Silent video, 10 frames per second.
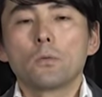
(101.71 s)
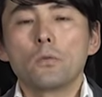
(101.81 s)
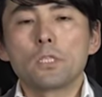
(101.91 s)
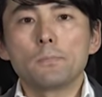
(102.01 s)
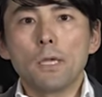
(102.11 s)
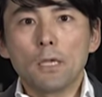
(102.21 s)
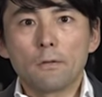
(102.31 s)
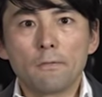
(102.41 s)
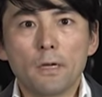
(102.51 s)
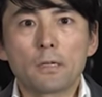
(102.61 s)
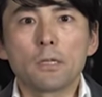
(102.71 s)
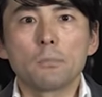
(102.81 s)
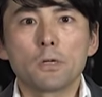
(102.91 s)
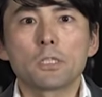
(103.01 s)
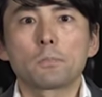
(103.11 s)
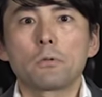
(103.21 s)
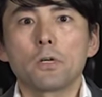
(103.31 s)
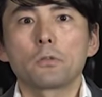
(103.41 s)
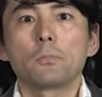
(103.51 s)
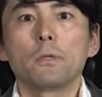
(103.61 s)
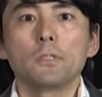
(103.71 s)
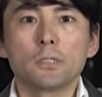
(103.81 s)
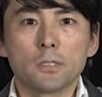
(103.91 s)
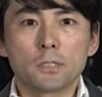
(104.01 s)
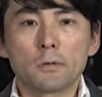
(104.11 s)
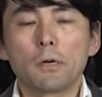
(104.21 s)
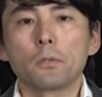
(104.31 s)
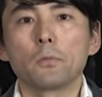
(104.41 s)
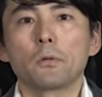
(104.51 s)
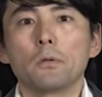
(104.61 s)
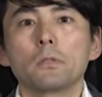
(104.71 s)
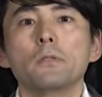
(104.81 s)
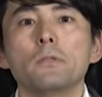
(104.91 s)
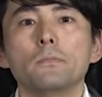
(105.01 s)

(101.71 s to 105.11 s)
which may affect much broader businesses around the world.